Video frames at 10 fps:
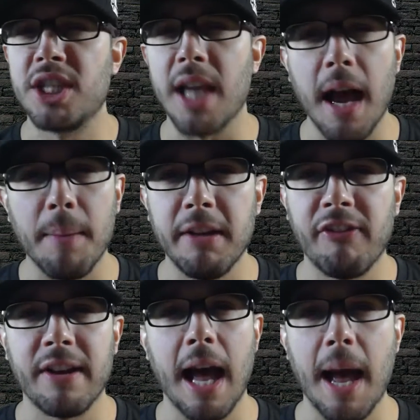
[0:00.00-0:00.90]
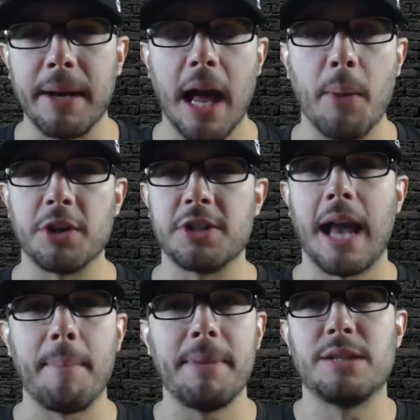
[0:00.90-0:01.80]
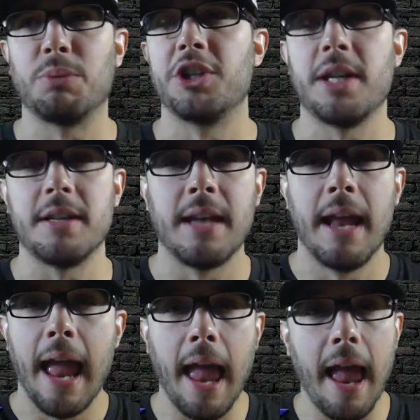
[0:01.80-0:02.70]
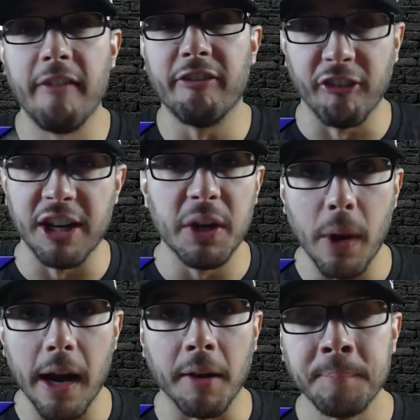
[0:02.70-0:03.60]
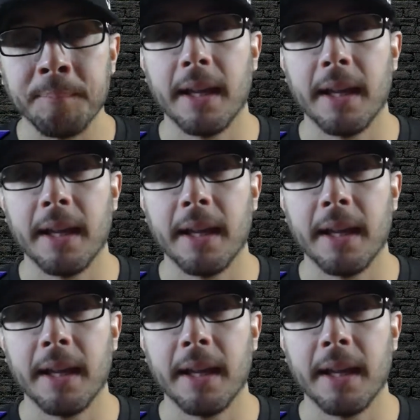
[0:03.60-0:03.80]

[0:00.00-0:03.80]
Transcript: zombie phenomenon where zombies were just everywhere.